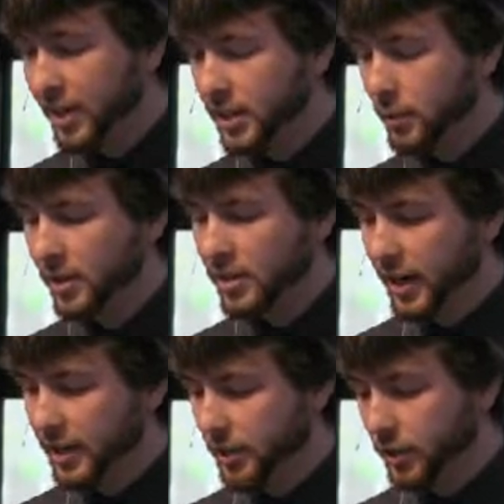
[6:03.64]
I said about
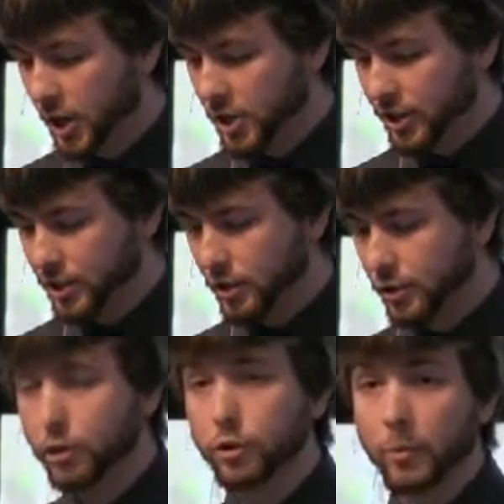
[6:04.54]
science and logic is
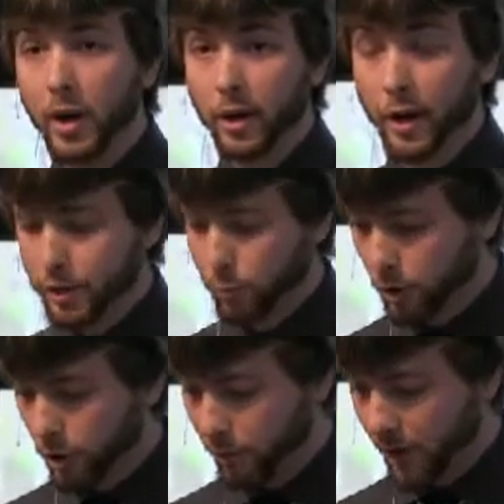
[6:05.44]
also true about God's
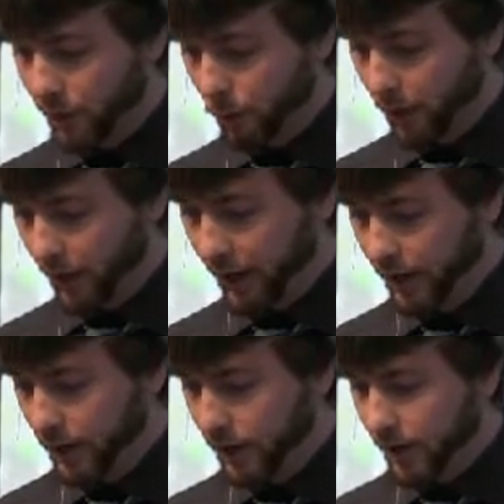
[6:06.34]
Word, by the
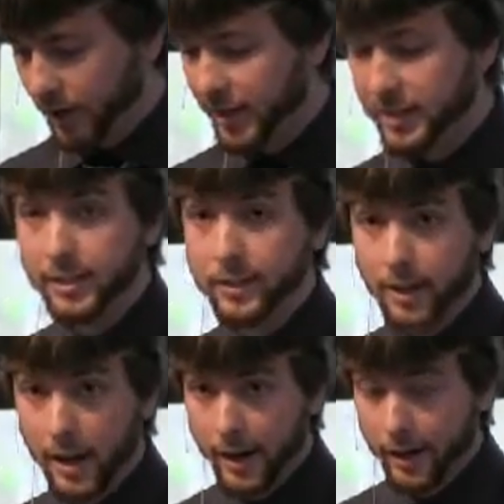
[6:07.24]
way. It isn't
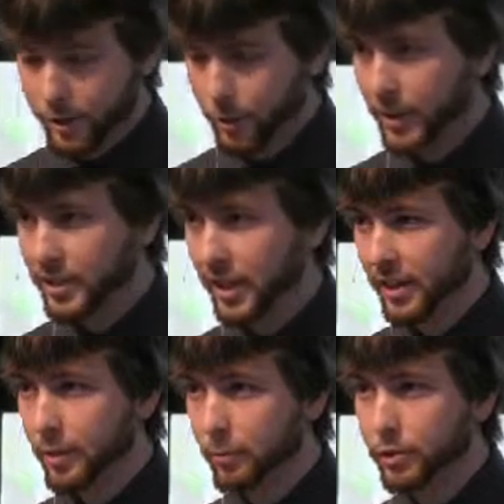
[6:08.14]
lying to us. I
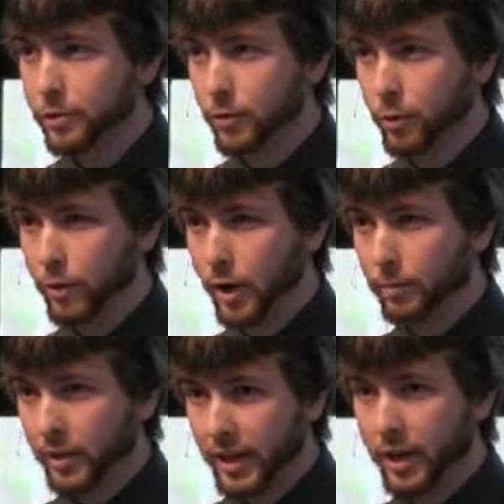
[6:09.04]
think most of you are
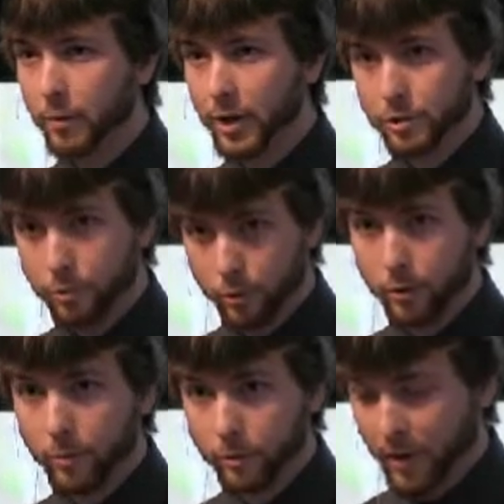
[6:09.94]
probably here because you
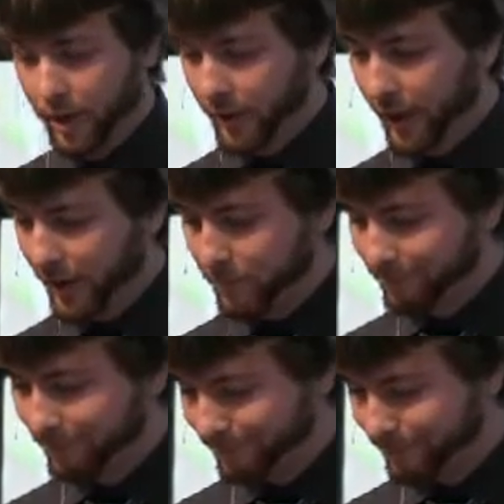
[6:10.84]
agree with me on that.
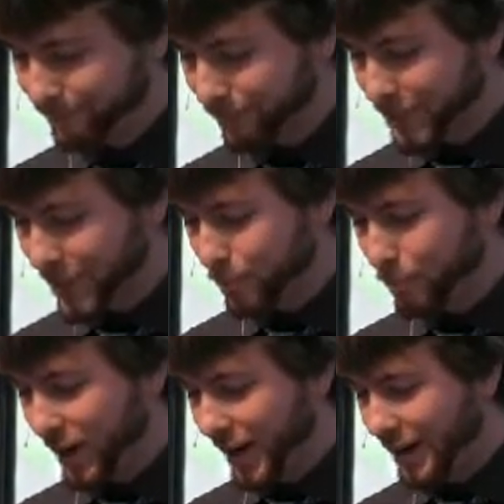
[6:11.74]

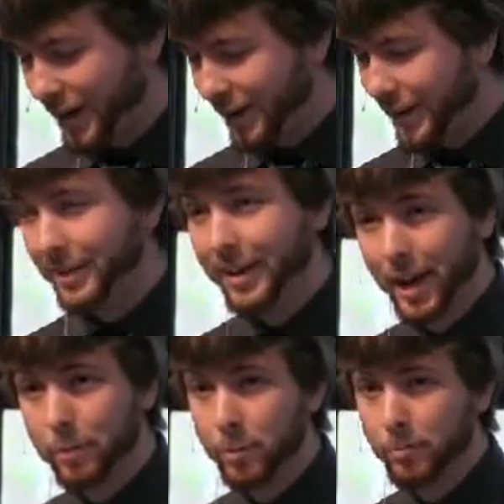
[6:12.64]
But it
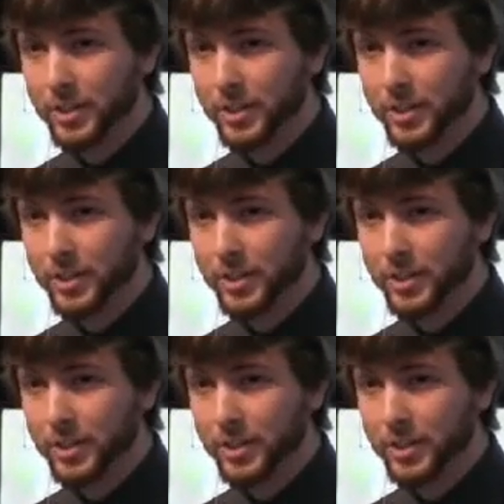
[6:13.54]
can be